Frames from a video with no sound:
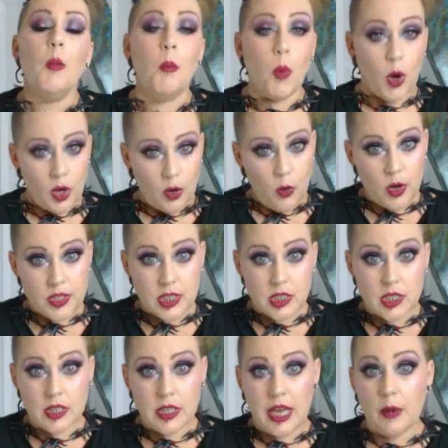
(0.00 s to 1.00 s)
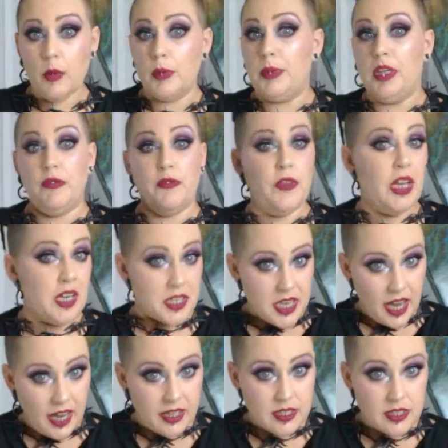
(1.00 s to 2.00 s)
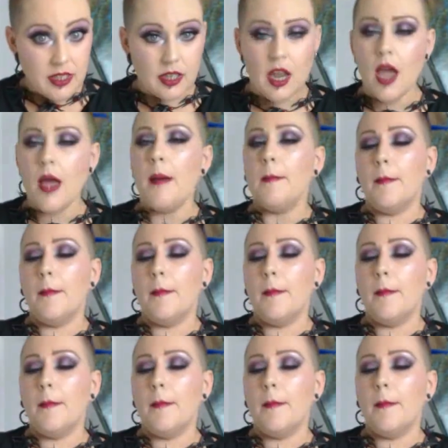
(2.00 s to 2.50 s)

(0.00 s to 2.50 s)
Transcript: More corsets than that would be fantastic,